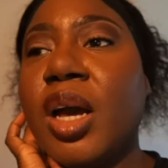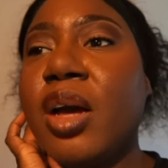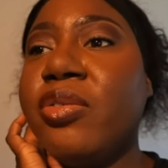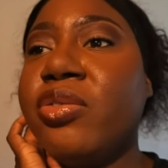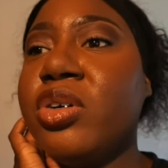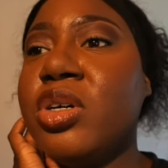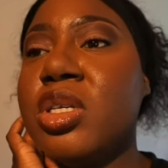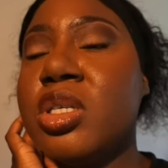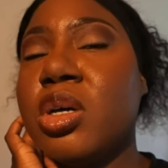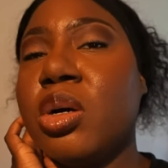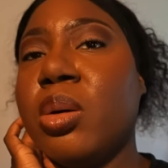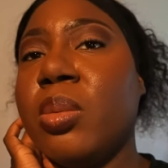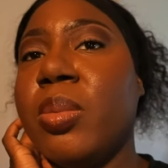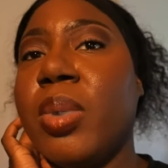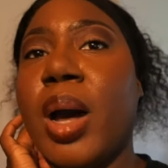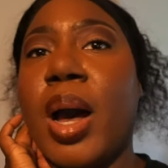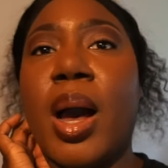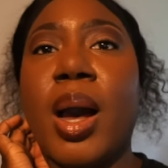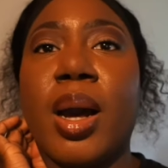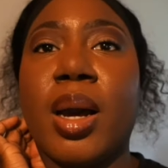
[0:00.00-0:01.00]
feel so
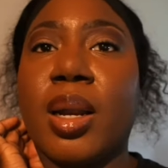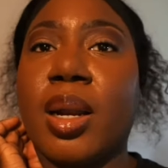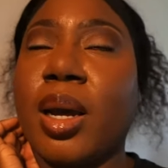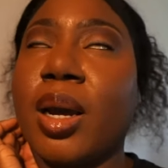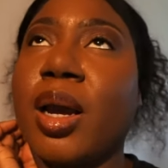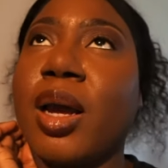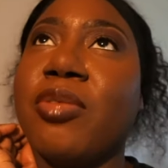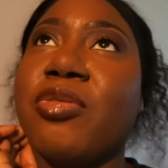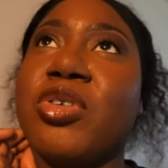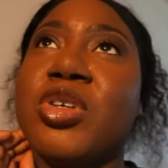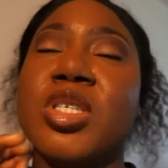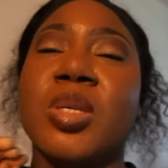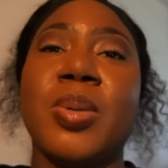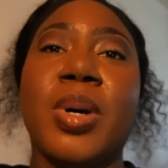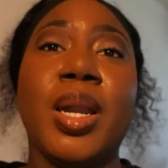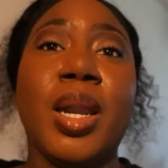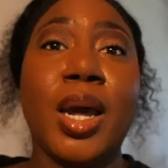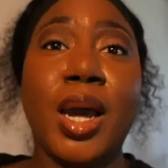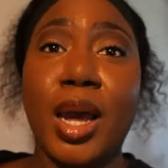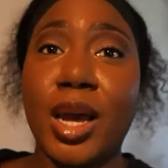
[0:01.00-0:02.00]
bad. Like, I feel so
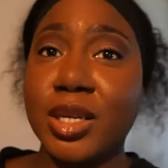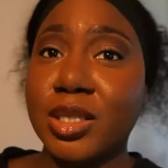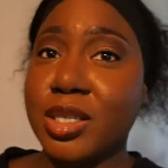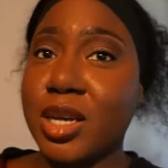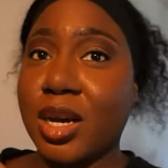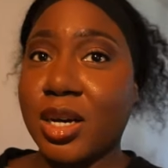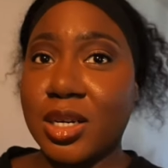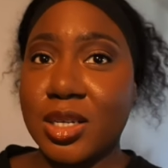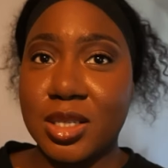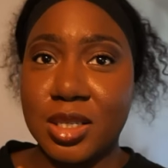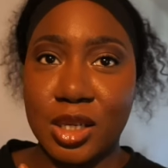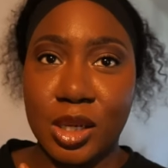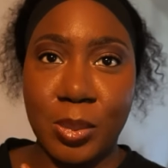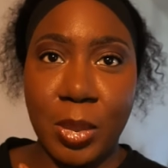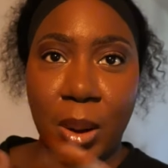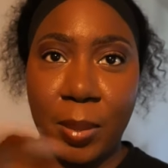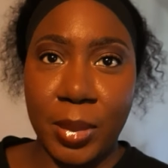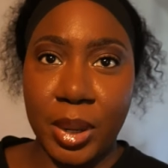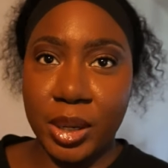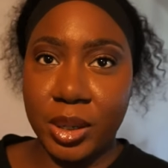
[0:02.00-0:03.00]
bad. Like, as y'all can see,
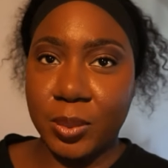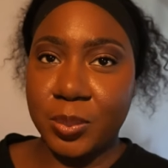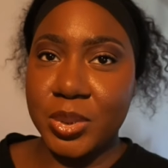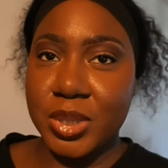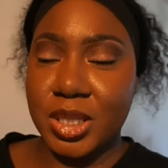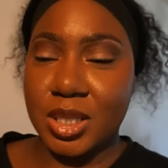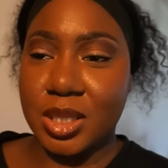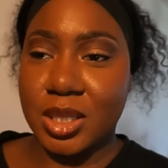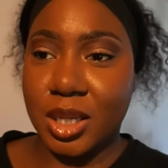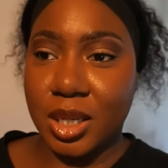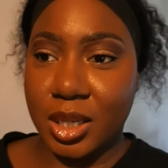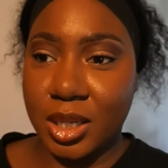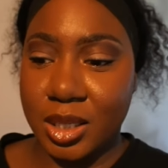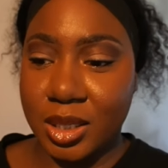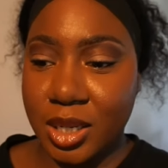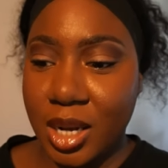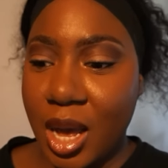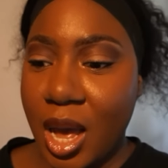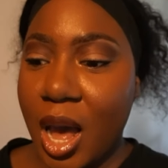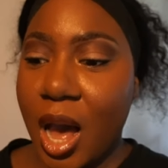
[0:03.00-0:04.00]
my makeup is
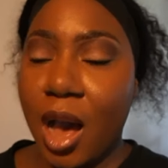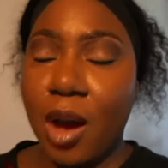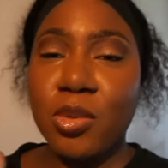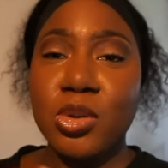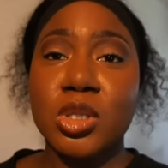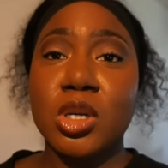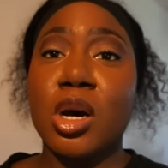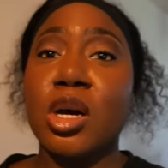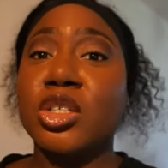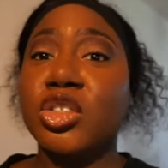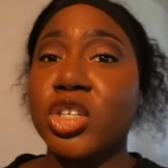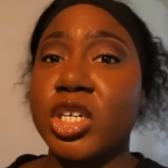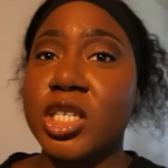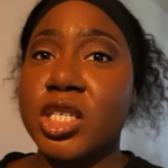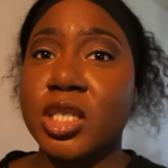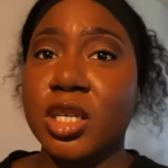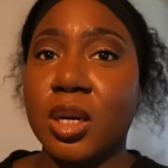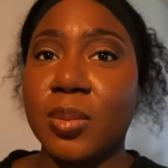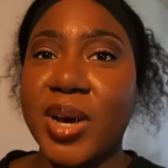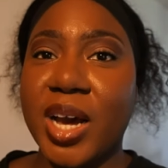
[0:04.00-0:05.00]
done. I was all
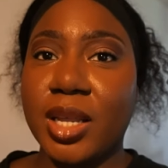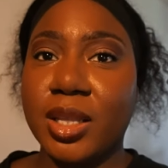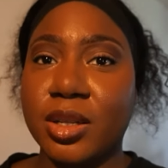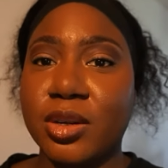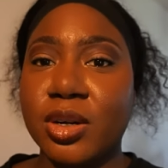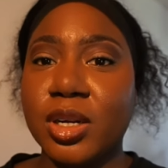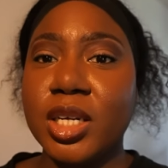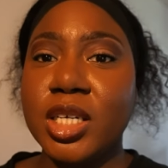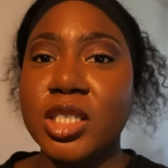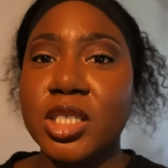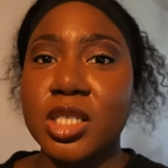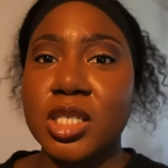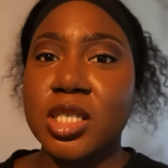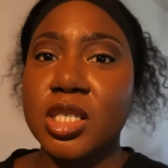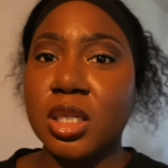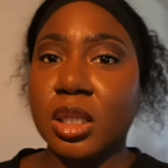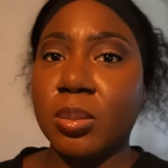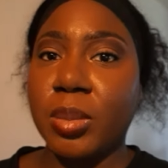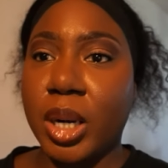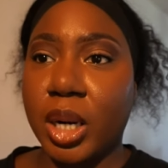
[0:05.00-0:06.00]
dressed up. I literally just
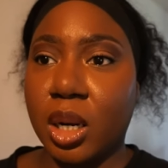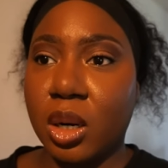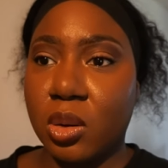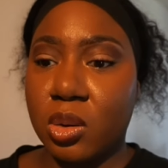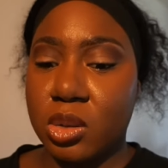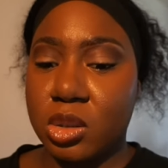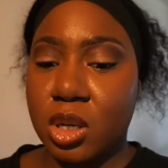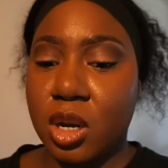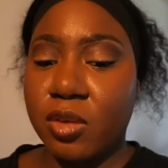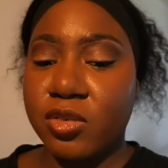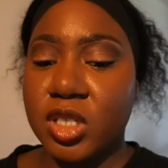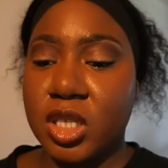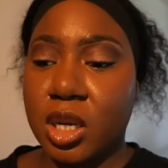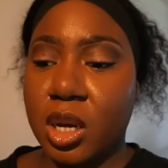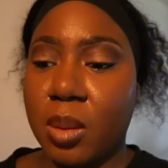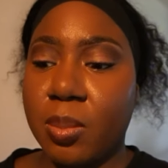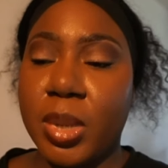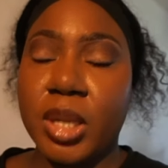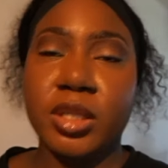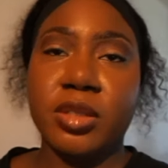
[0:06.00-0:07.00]
took my clothes off to
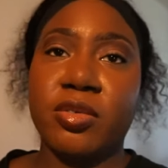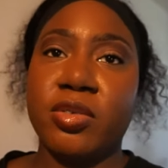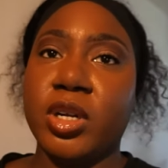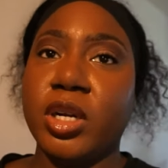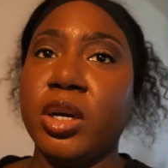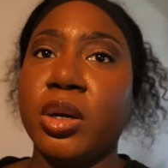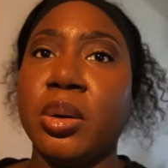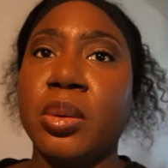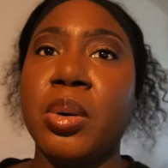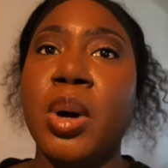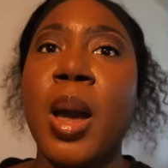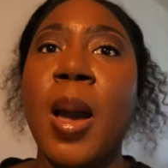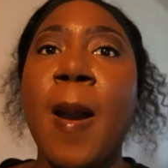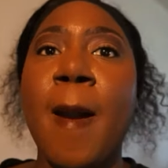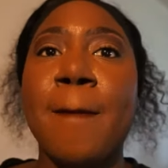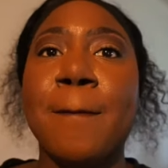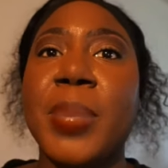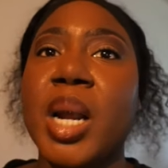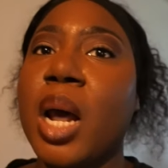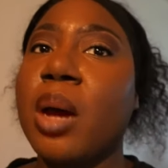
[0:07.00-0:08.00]
come make the video.
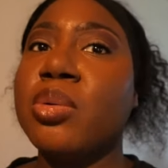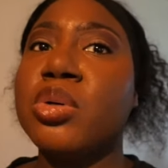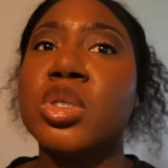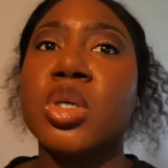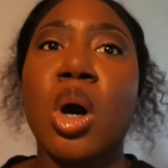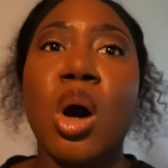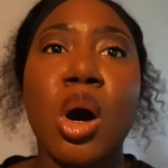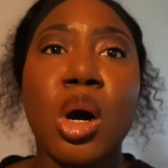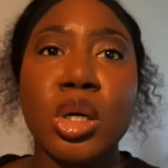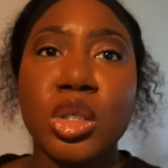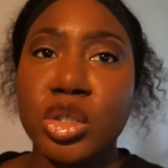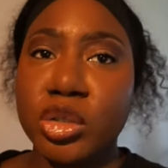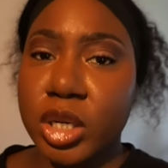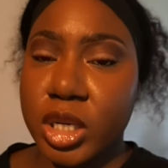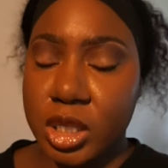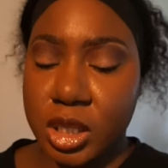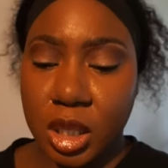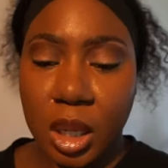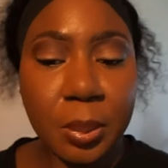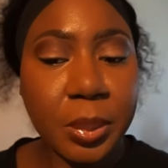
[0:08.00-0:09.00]
But I was all
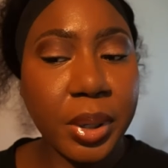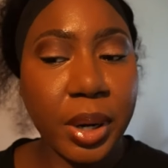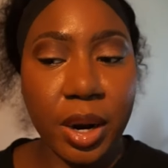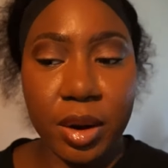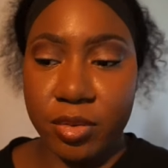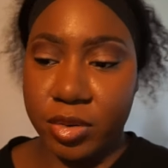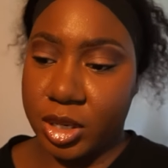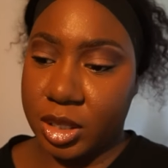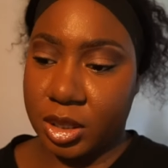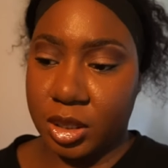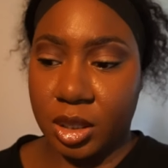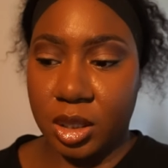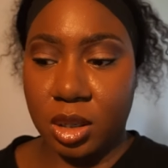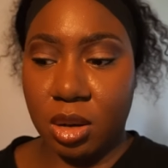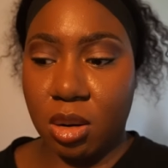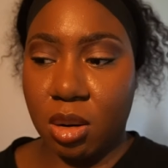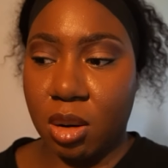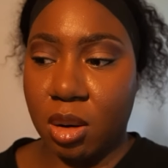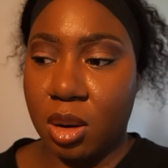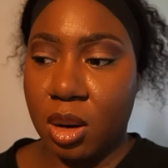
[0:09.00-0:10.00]
dressed up and everything,
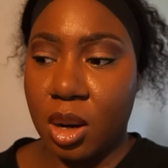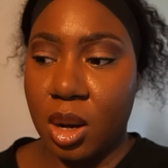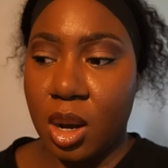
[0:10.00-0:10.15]
y'all.